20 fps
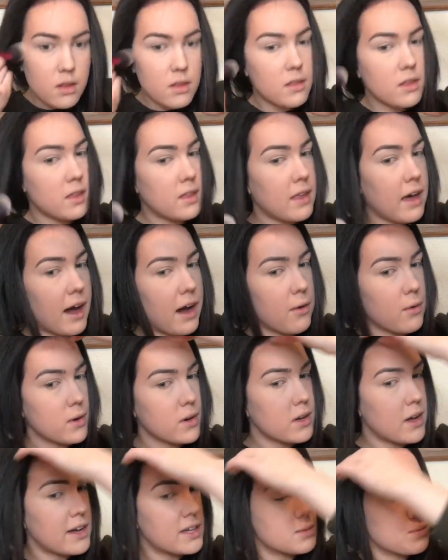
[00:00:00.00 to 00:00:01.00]
than the
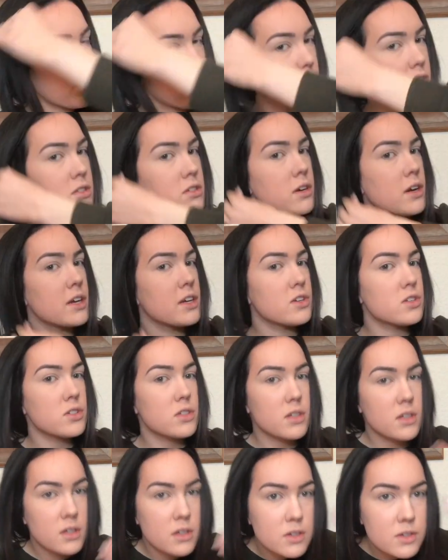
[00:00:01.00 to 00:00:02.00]
Hourglass bronzer I
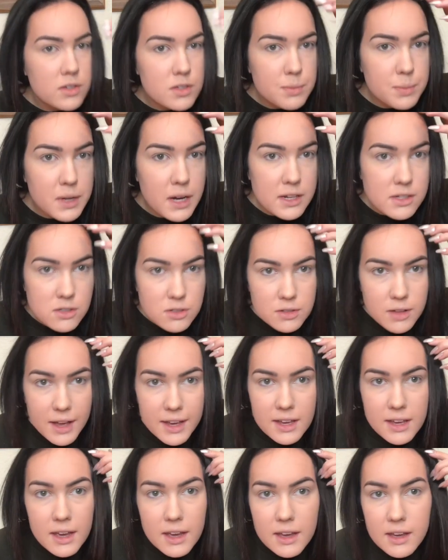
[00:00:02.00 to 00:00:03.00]
usually use, but I do
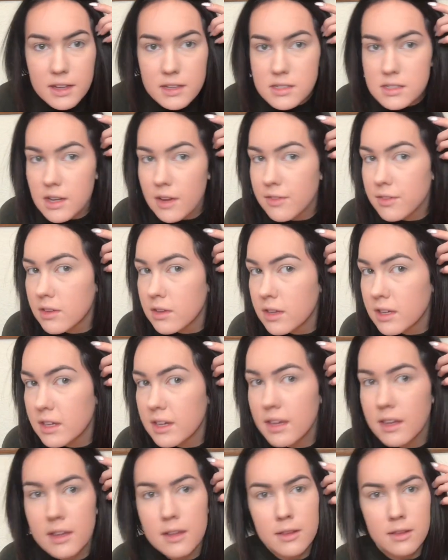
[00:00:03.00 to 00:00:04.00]
like it. It's definitely
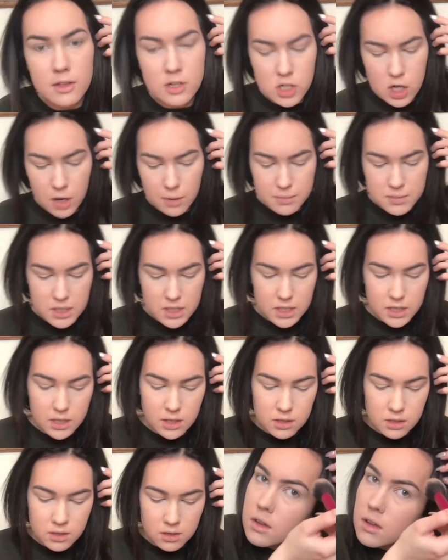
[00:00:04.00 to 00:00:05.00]
getting the job
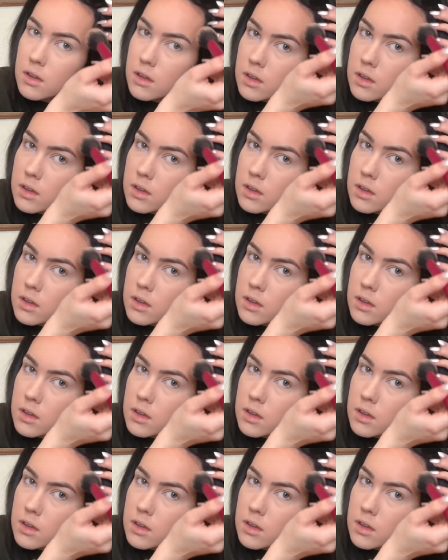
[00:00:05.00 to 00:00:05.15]
done.